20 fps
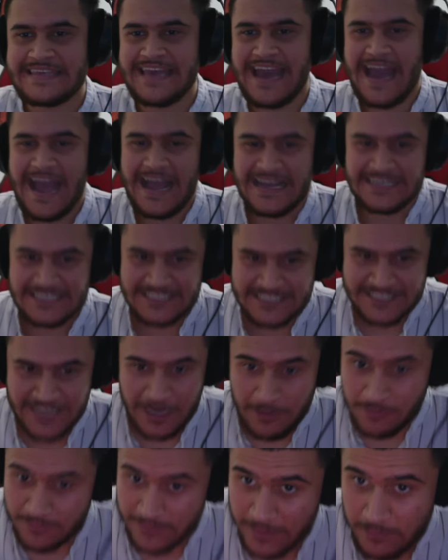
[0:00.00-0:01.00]
gosh,
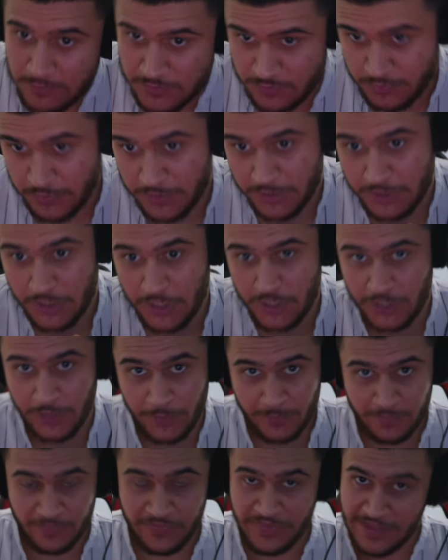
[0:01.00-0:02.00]
that that was pretty
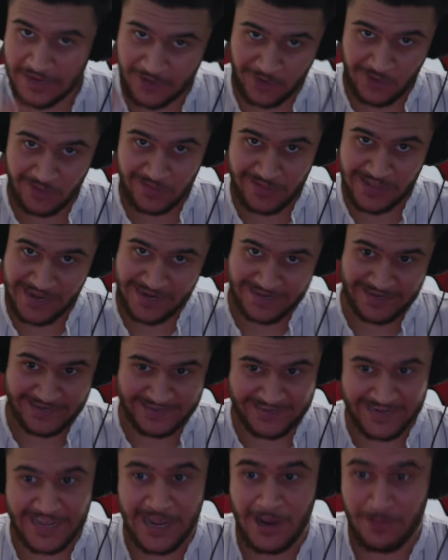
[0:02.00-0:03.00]
good. Not gonna lie,
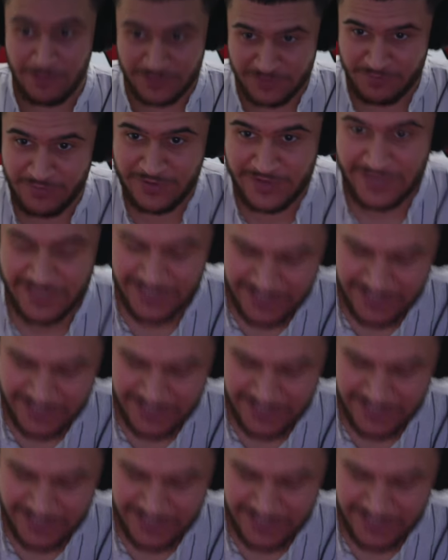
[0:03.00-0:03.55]
that was pretty